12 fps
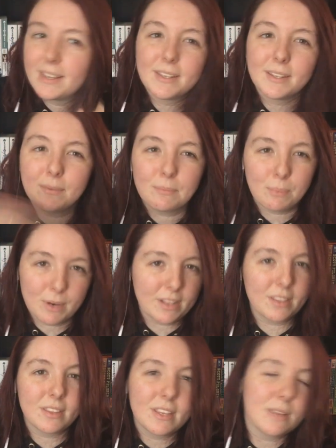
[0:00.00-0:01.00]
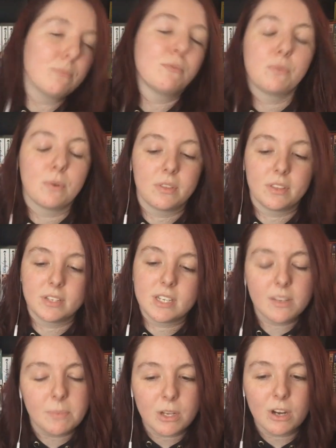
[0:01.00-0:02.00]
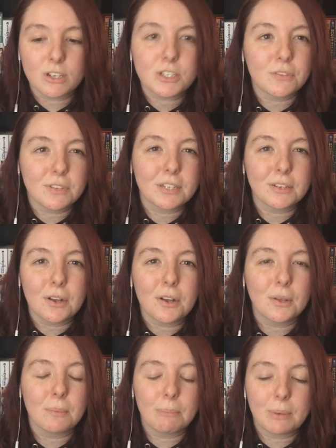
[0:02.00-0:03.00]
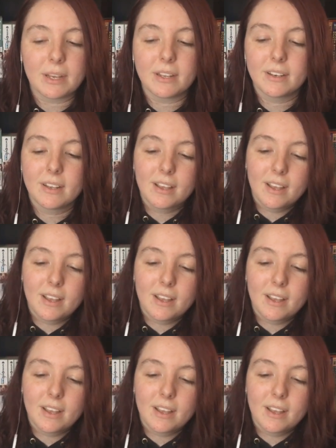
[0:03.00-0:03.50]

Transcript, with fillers: I can break the theme for the TBR shelf haul, but